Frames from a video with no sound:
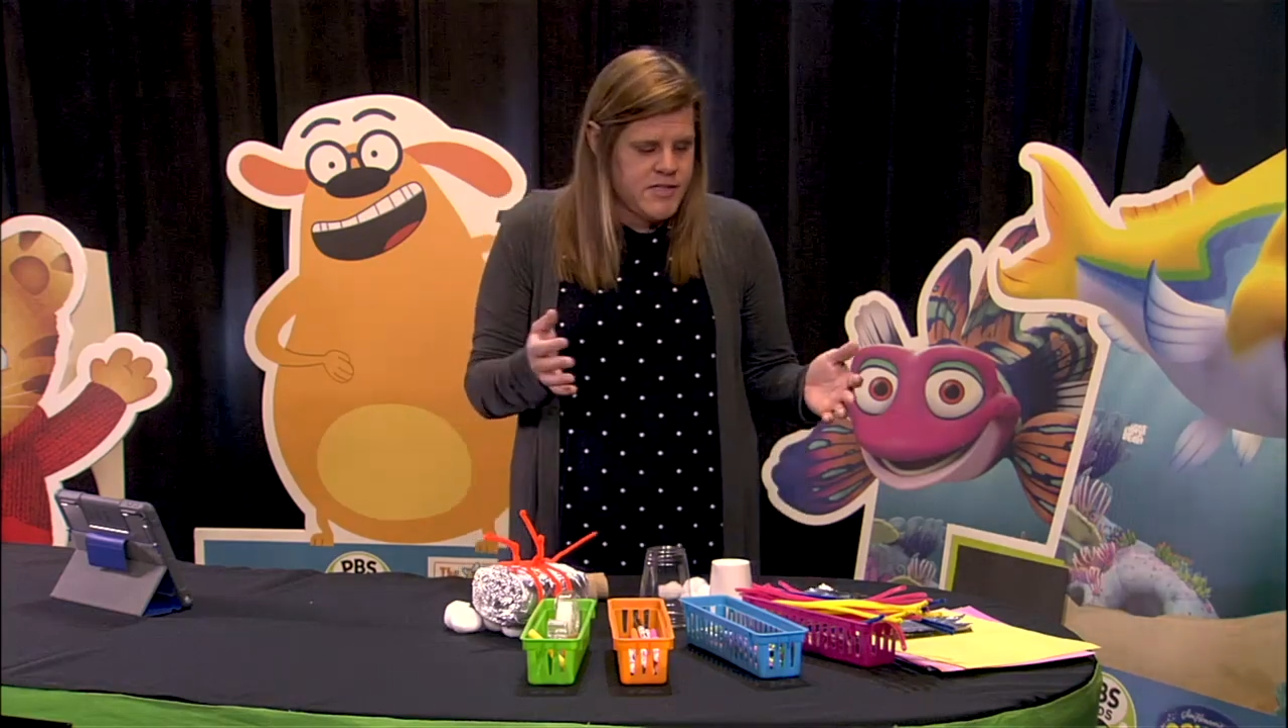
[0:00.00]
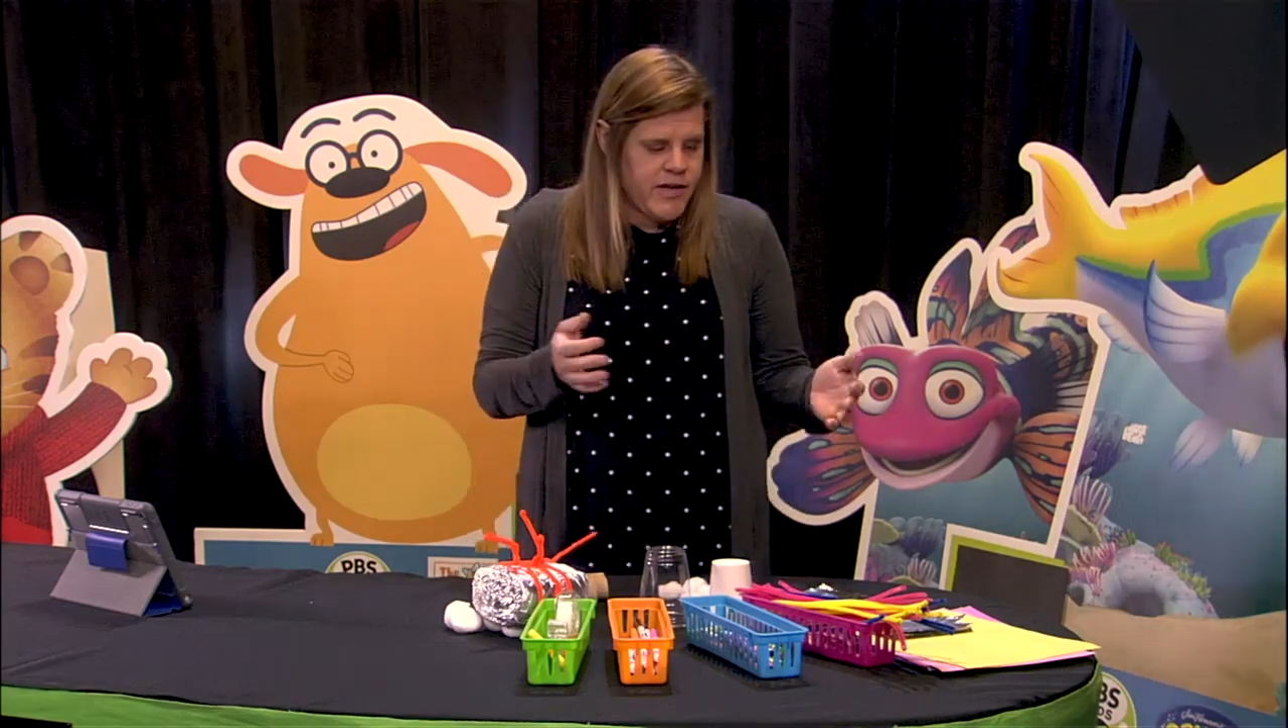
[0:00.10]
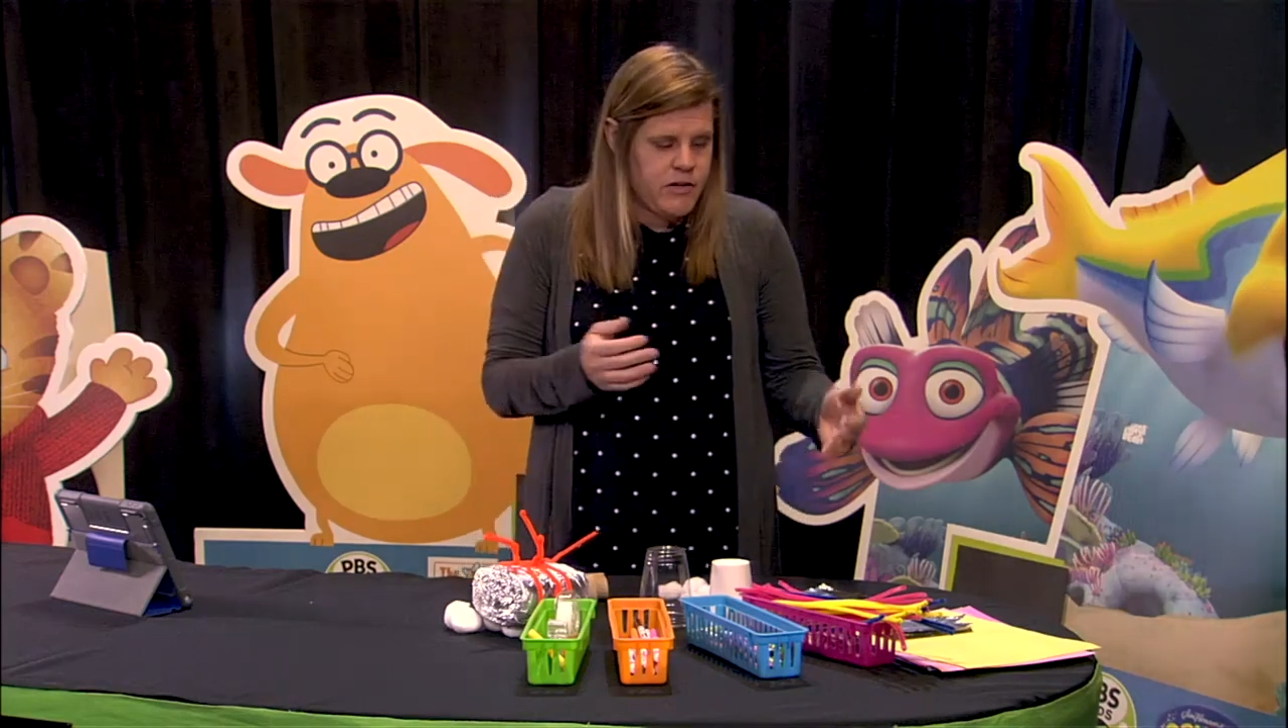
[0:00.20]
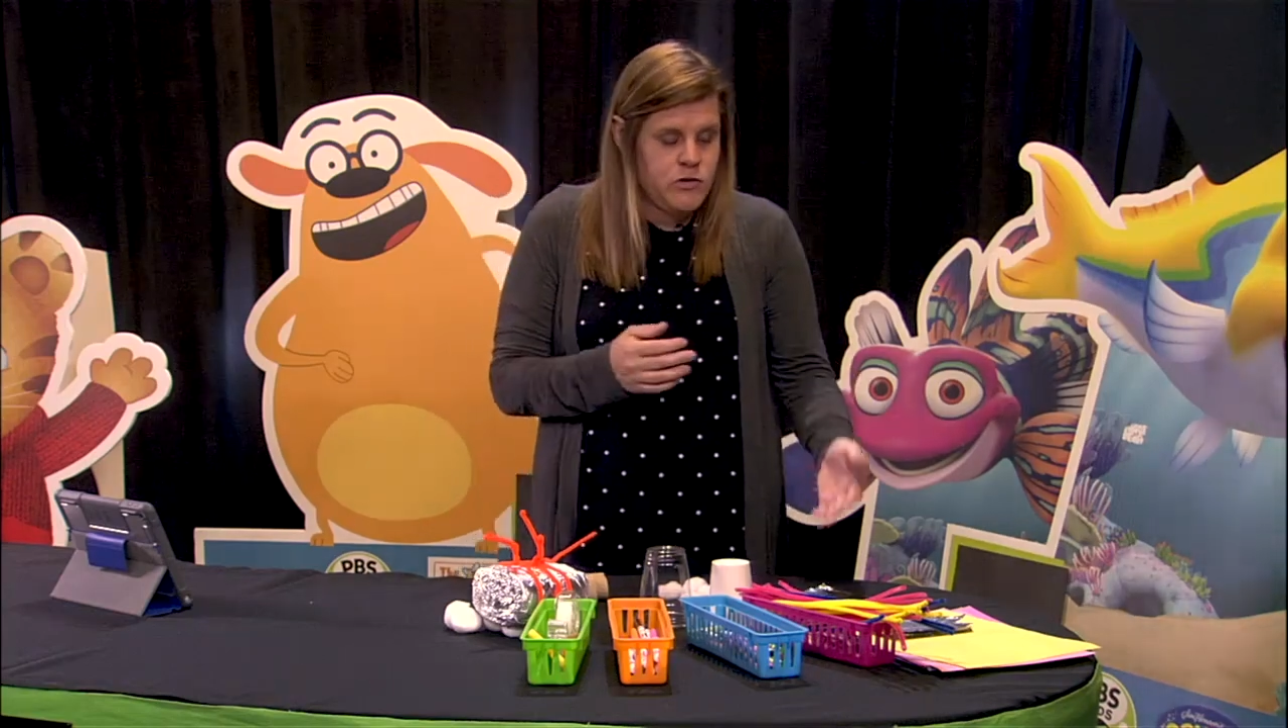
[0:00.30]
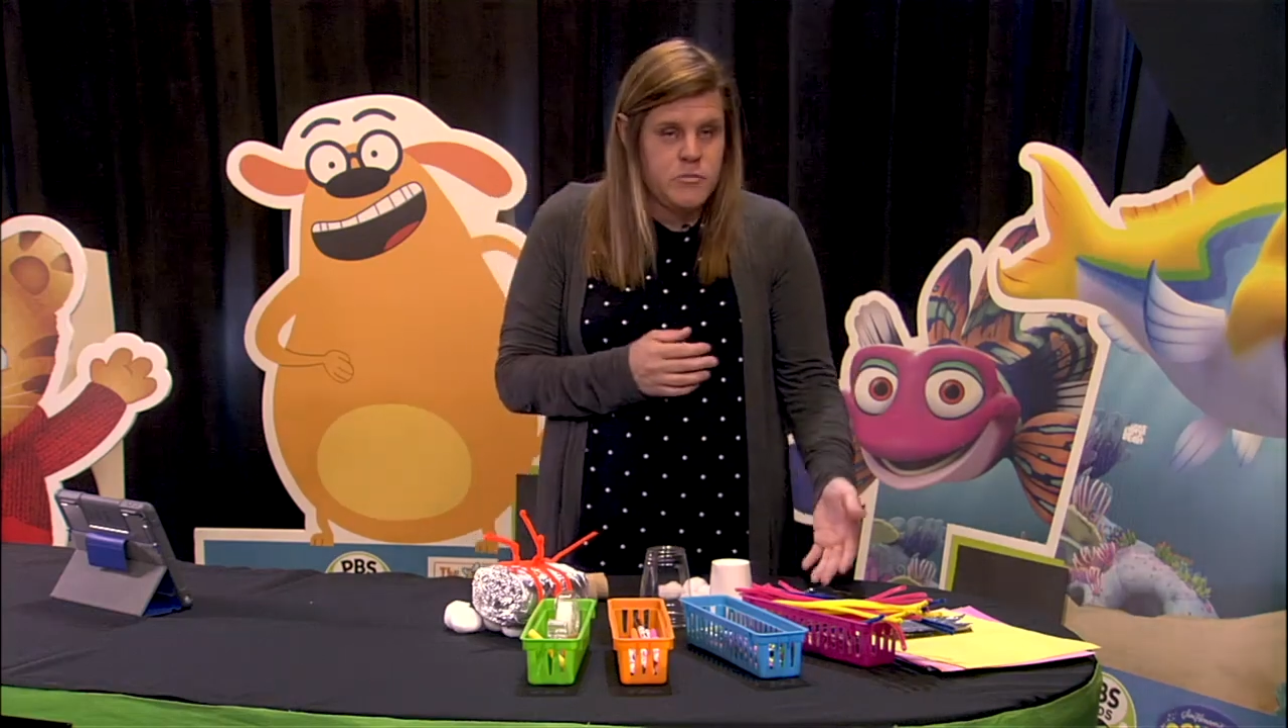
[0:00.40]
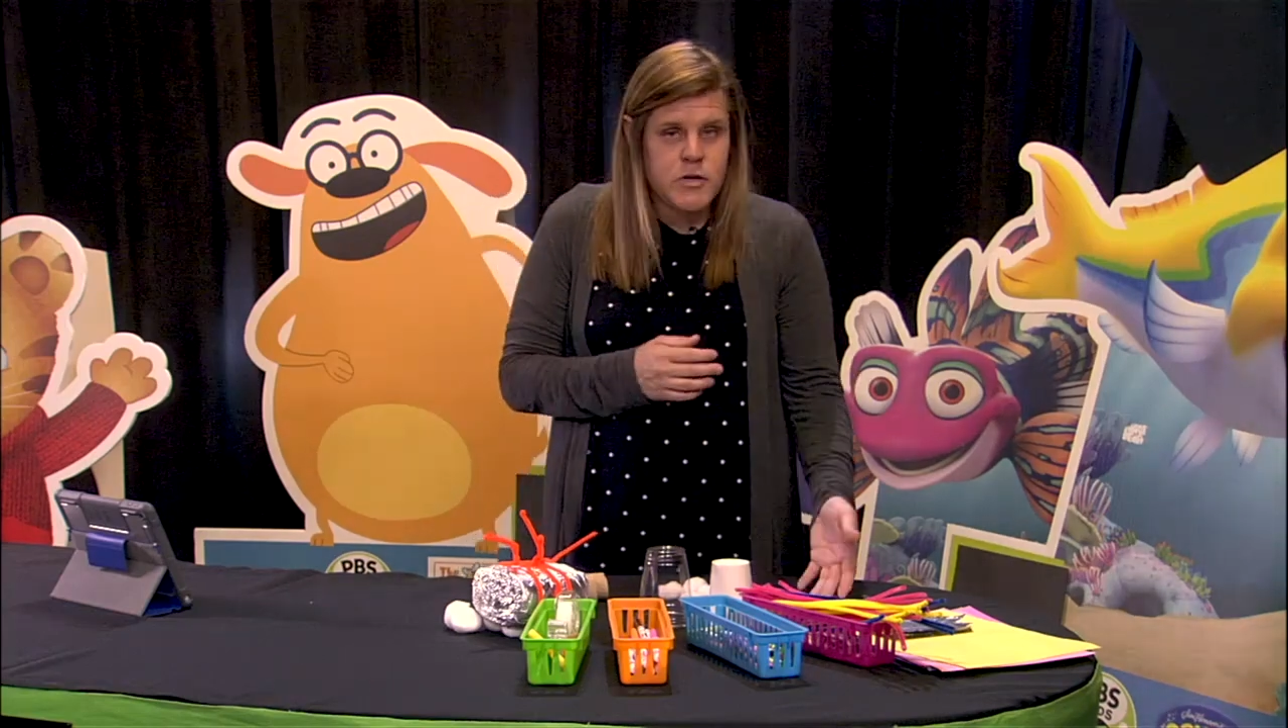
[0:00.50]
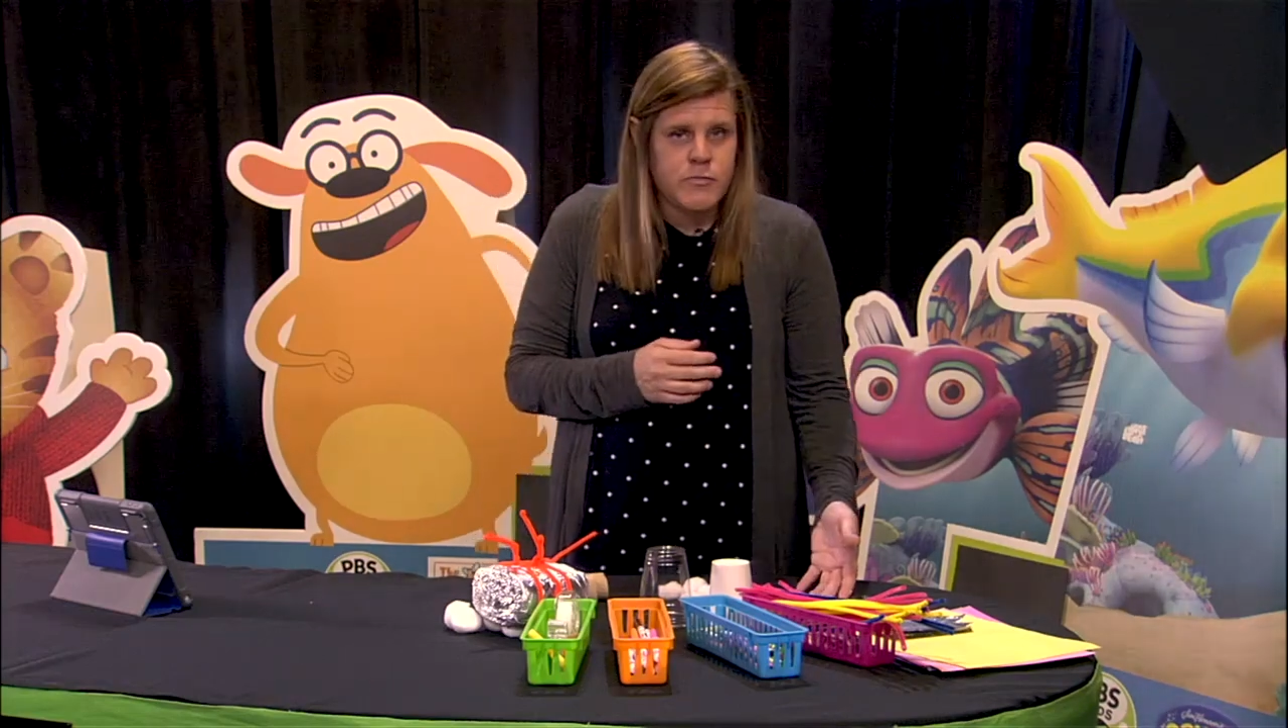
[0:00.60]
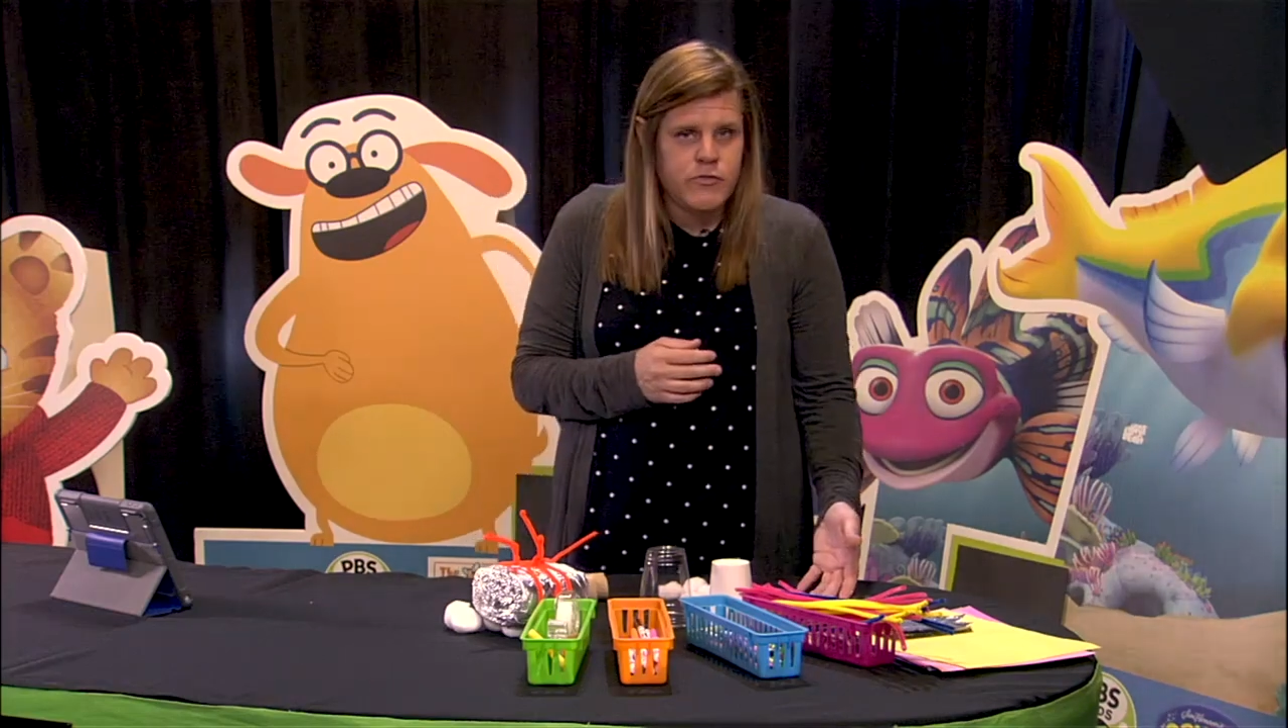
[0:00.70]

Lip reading: like aluminum